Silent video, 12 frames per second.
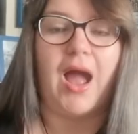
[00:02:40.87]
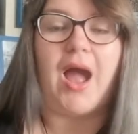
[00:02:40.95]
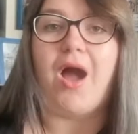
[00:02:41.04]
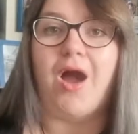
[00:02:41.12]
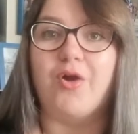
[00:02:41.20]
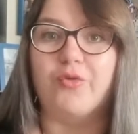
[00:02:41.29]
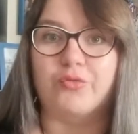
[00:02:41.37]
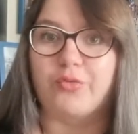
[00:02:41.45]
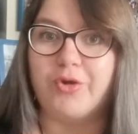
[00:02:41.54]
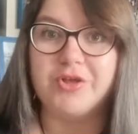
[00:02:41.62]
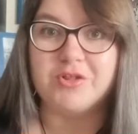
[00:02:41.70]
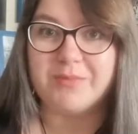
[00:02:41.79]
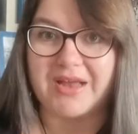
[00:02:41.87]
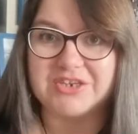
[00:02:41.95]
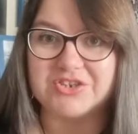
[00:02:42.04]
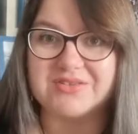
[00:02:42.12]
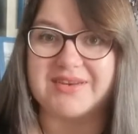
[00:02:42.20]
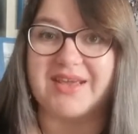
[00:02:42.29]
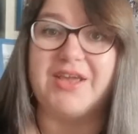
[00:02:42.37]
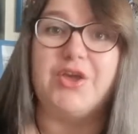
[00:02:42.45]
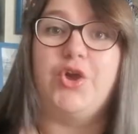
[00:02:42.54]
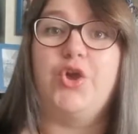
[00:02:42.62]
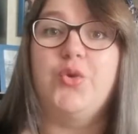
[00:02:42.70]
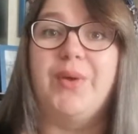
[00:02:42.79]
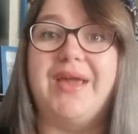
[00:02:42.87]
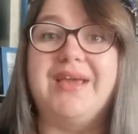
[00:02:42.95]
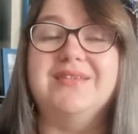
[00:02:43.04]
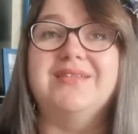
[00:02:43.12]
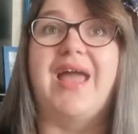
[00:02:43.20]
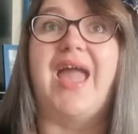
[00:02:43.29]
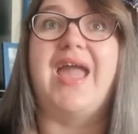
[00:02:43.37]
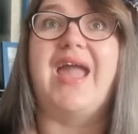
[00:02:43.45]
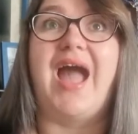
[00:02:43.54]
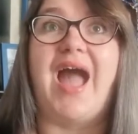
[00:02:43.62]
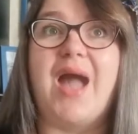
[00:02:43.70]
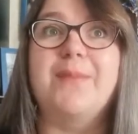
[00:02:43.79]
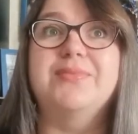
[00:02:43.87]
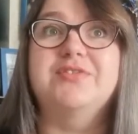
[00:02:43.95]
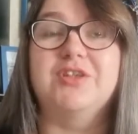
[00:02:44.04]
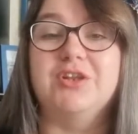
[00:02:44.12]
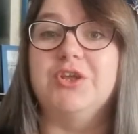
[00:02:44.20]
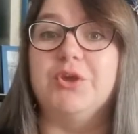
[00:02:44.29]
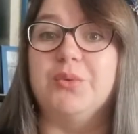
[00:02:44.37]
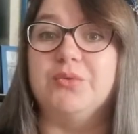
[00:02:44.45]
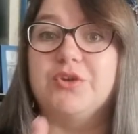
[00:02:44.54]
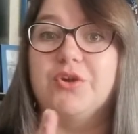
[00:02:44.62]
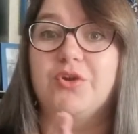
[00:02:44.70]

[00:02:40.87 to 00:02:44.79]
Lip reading: our Royal Majesty, who is a absolute